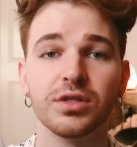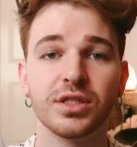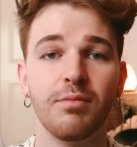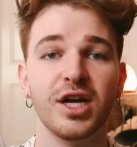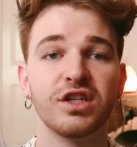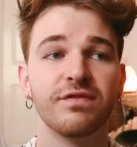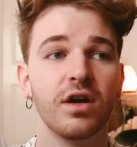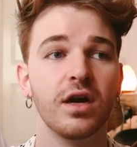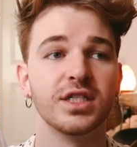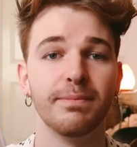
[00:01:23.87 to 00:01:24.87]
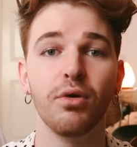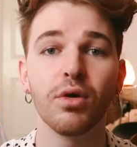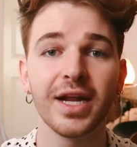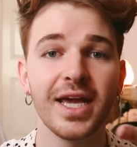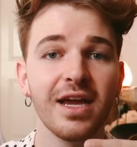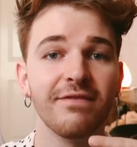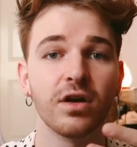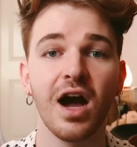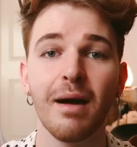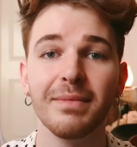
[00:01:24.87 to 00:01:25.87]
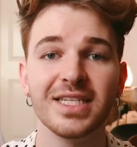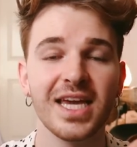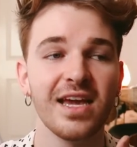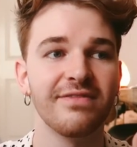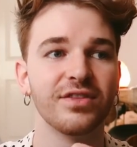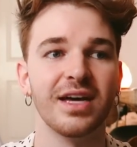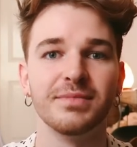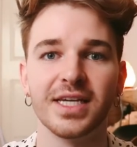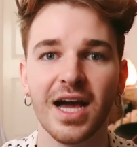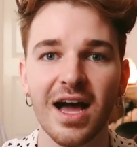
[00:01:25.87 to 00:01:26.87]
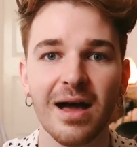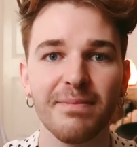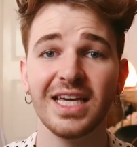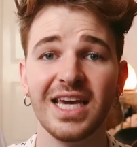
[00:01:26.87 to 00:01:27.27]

so much for supporting, for commenting, for thumbsing up,